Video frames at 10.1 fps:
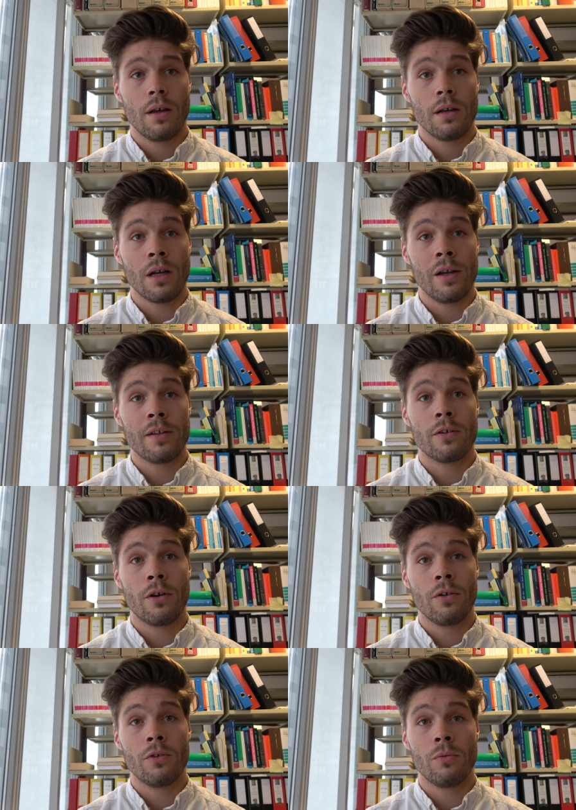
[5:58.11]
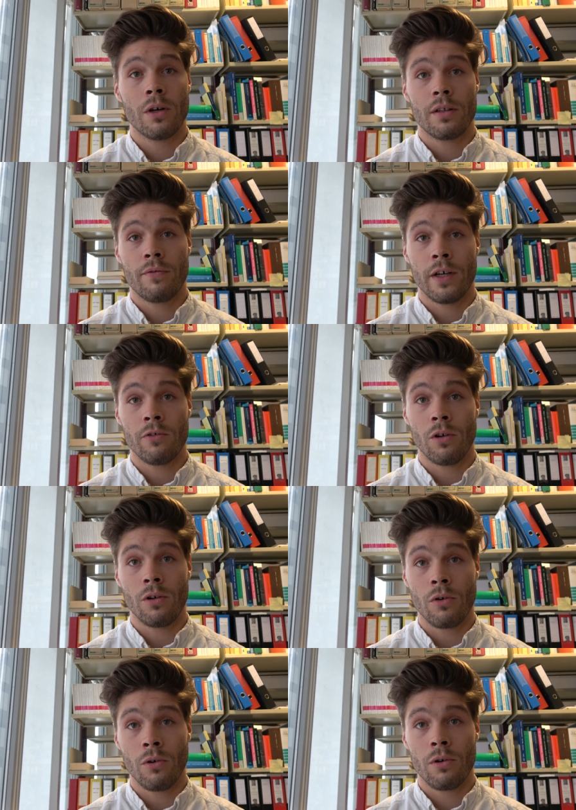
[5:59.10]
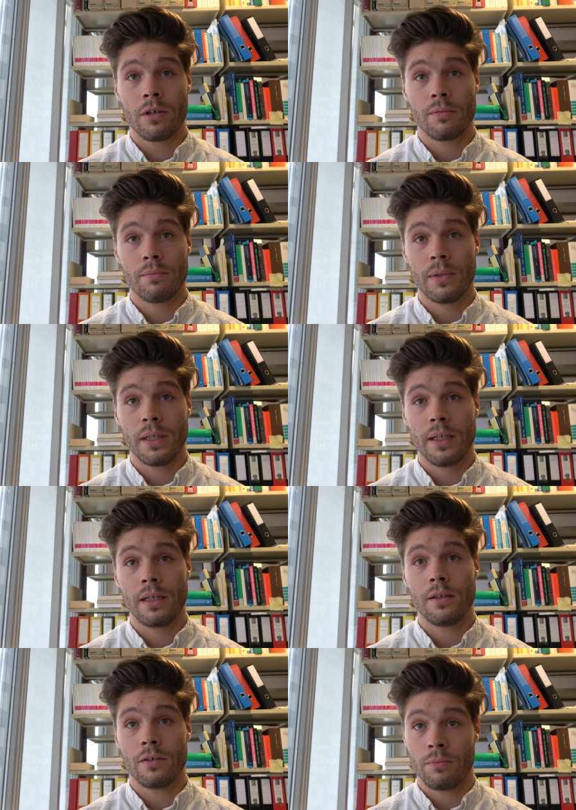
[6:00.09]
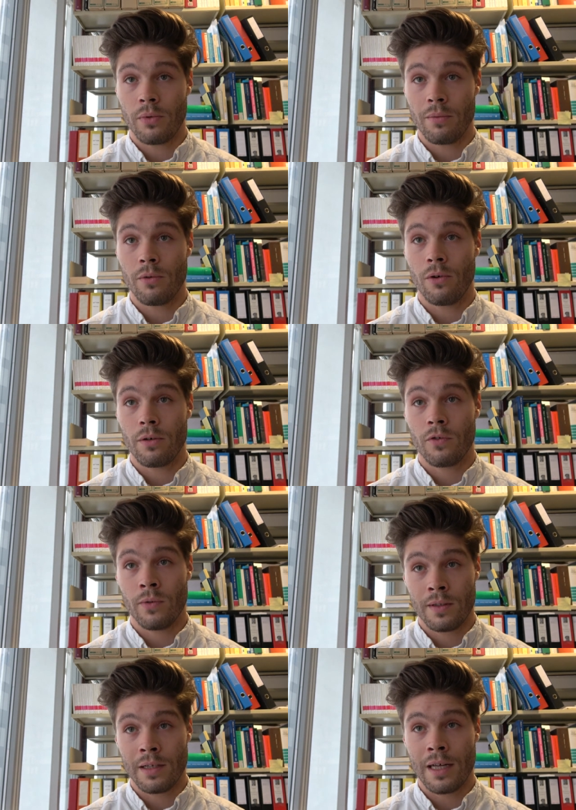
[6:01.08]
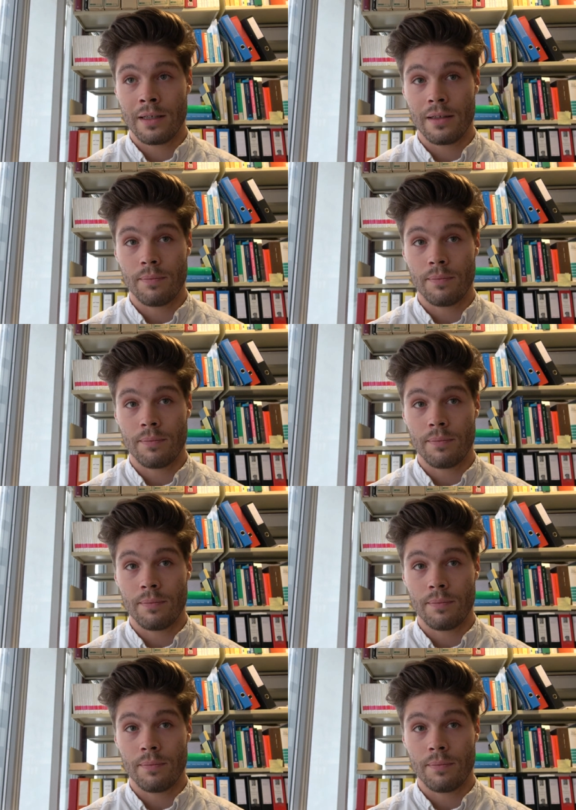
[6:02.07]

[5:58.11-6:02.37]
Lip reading: Now let's turn to what the Federal Court, being the Supreme Court of Switzerland,